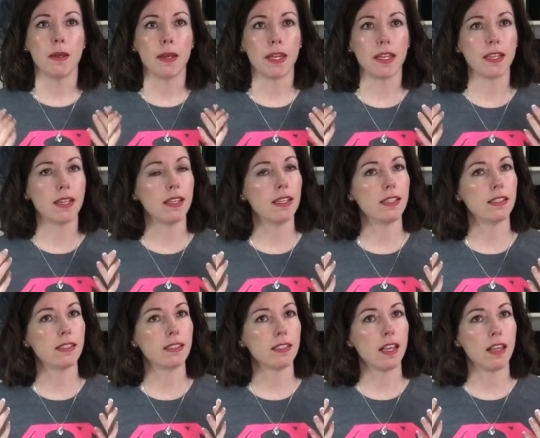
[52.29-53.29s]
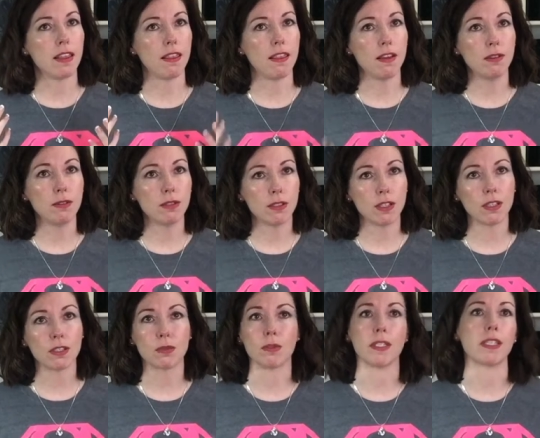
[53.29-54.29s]
and those
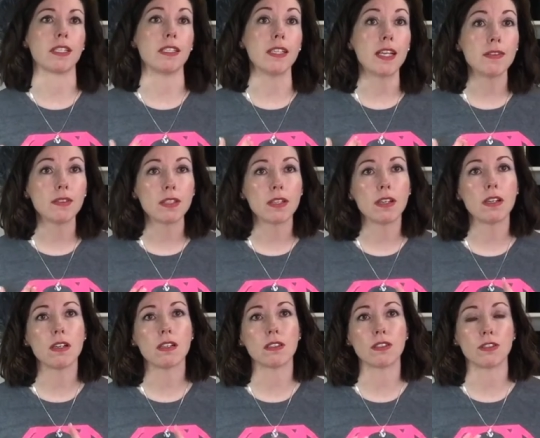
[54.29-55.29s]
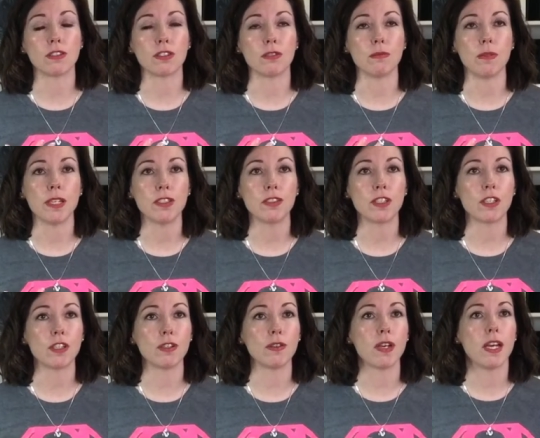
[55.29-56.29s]
dogs were like cadaver dogs, search and
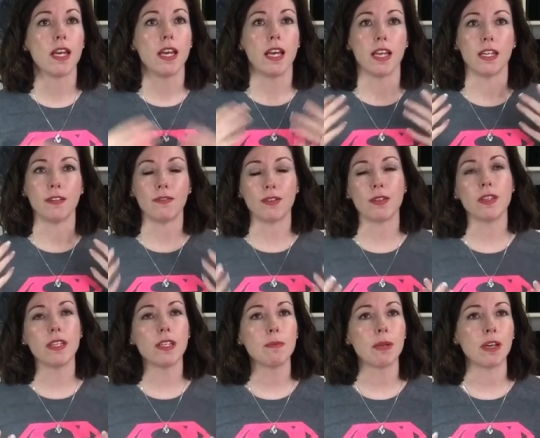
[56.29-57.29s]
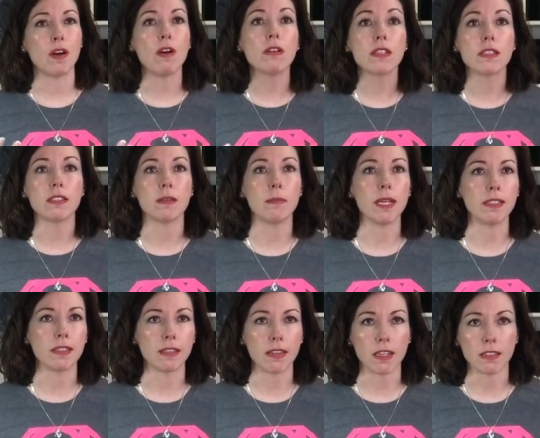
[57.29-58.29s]
rescue. And if you think about all these
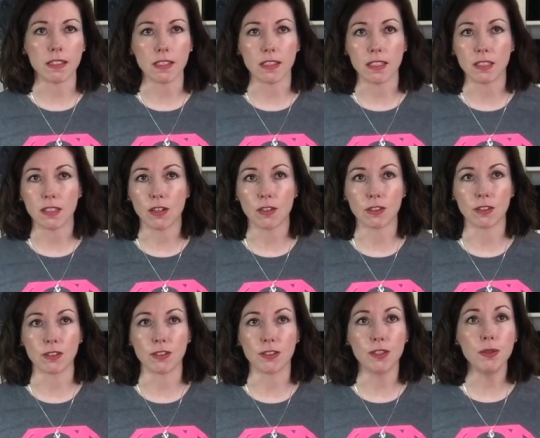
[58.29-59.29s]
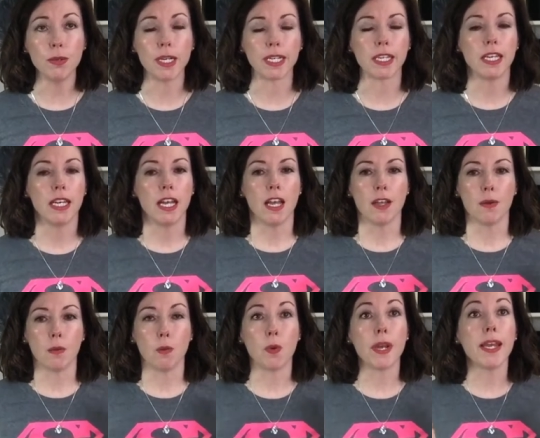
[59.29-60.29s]
amazing things that these dogs are doing,
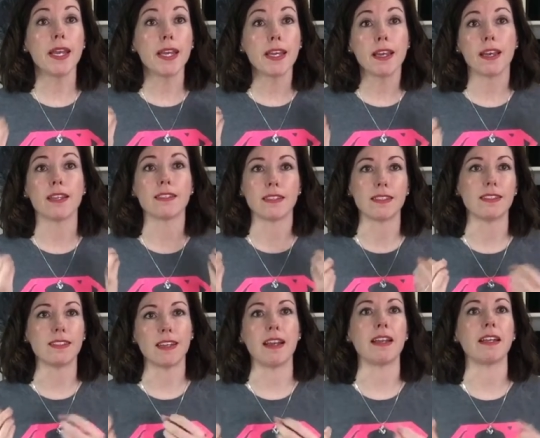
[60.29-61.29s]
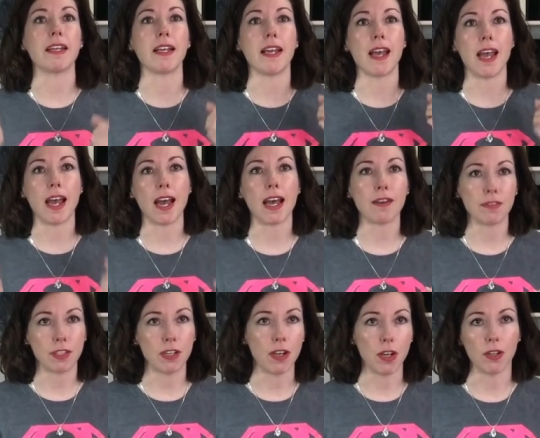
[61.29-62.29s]
we as a society have
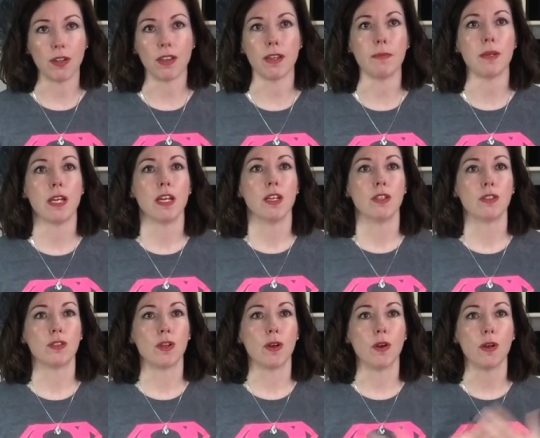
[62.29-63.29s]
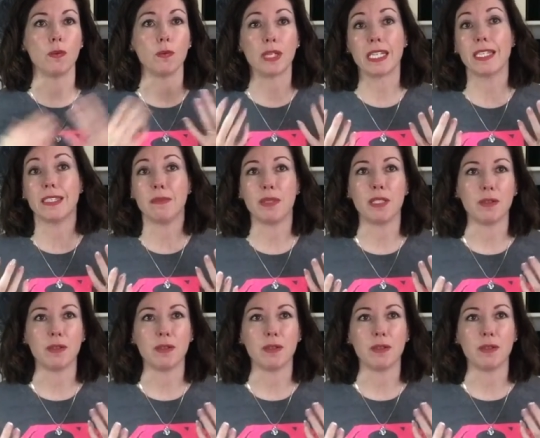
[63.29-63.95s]
to honor them. And we need to be